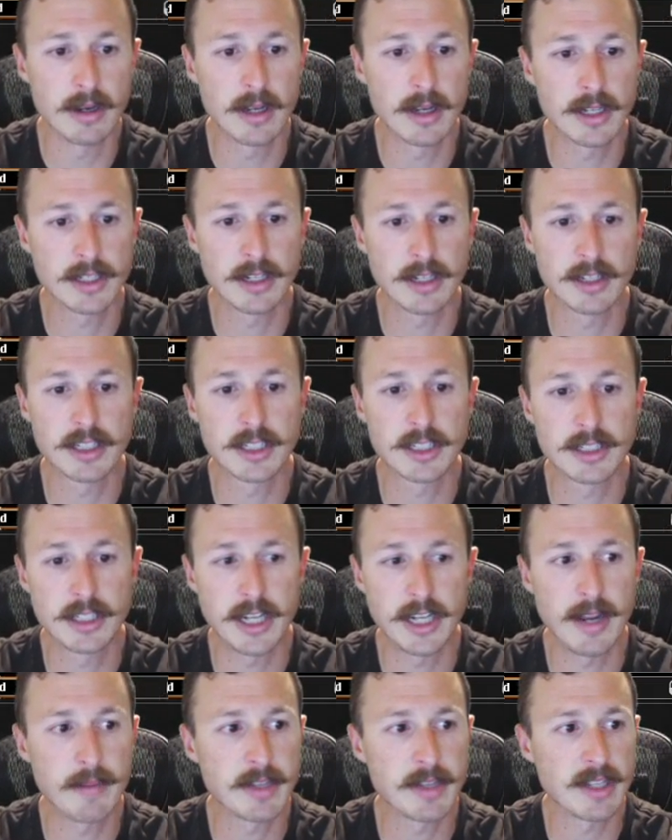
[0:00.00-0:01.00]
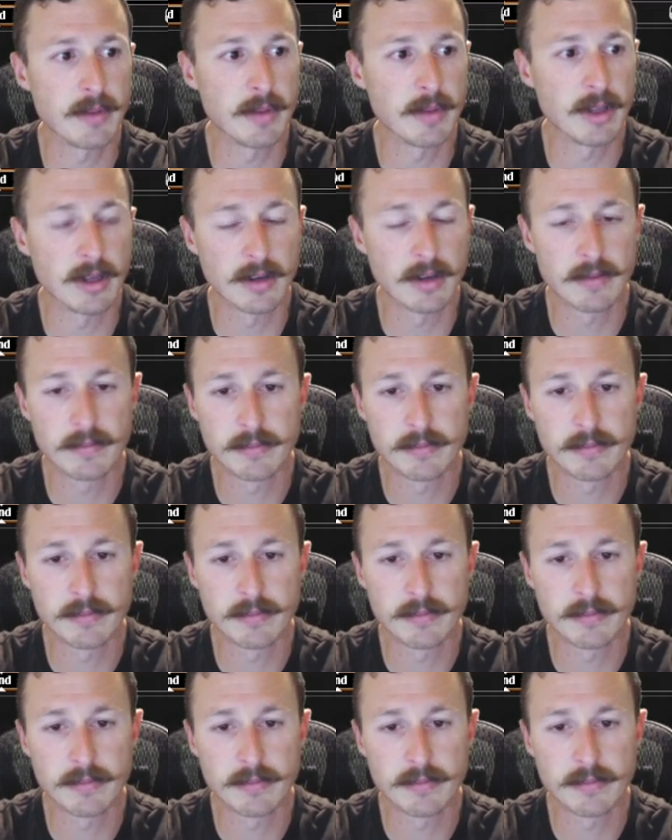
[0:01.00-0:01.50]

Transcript: I should have just jammed something.